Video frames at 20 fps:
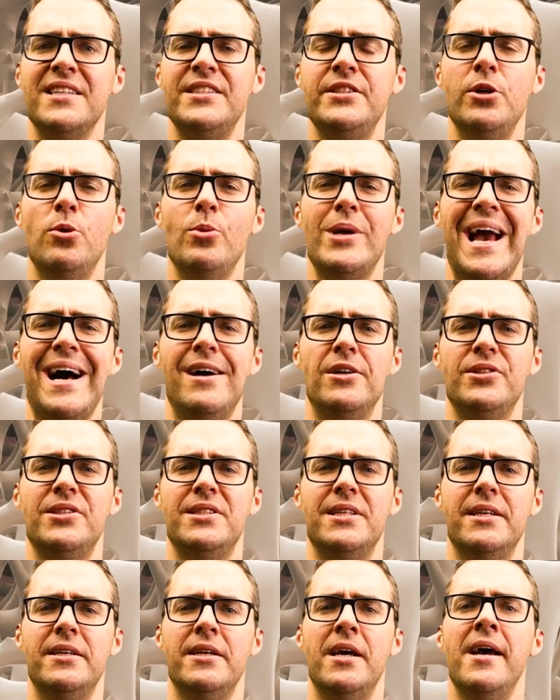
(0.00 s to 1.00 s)

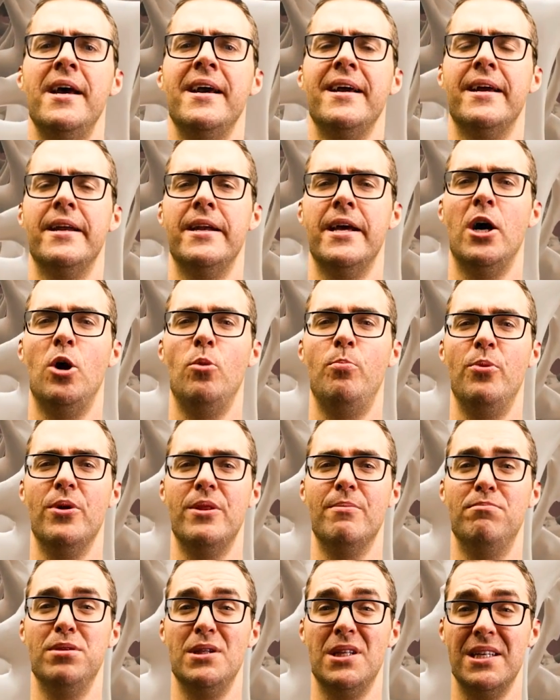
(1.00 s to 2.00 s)
Osteocalcin can help
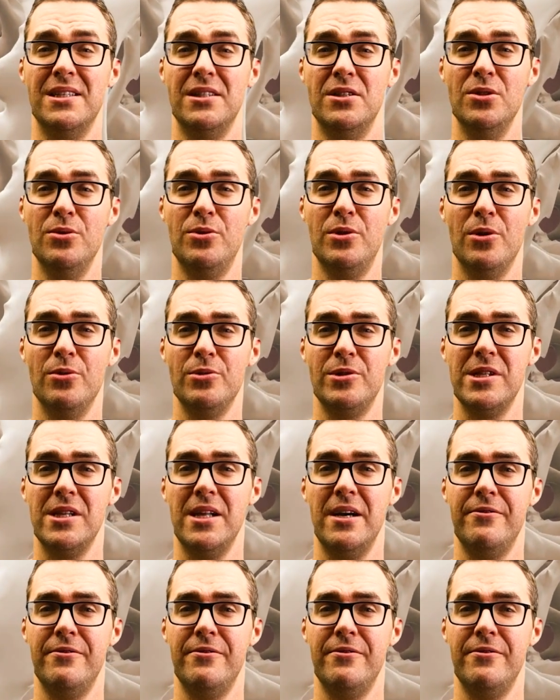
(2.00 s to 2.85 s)
with blood glucose